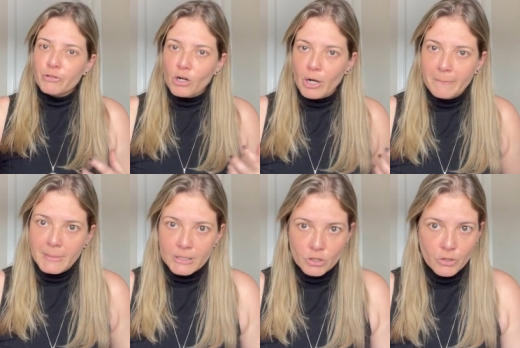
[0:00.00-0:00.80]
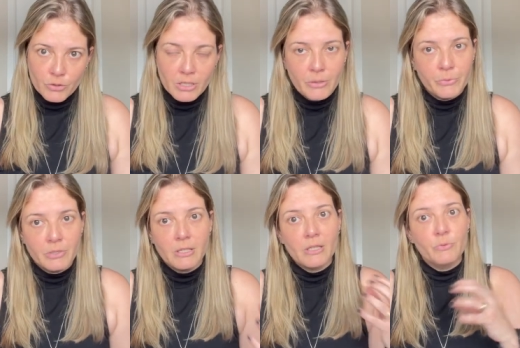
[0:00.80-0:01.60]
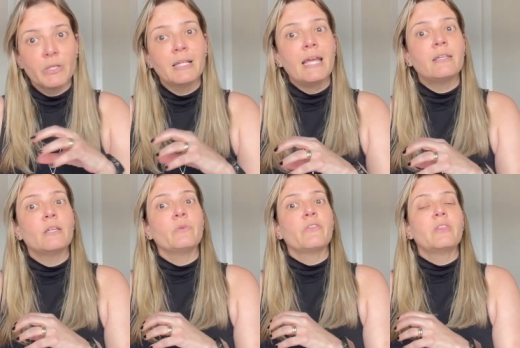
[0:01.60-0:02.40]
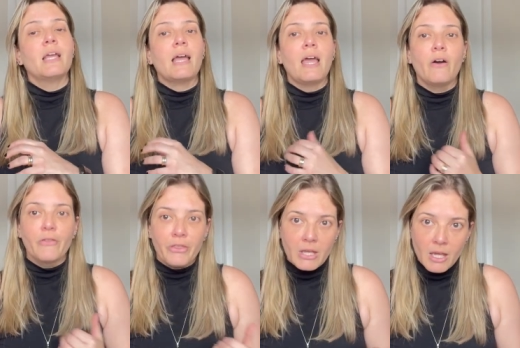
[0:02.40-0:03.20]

your muscles is, is related with the health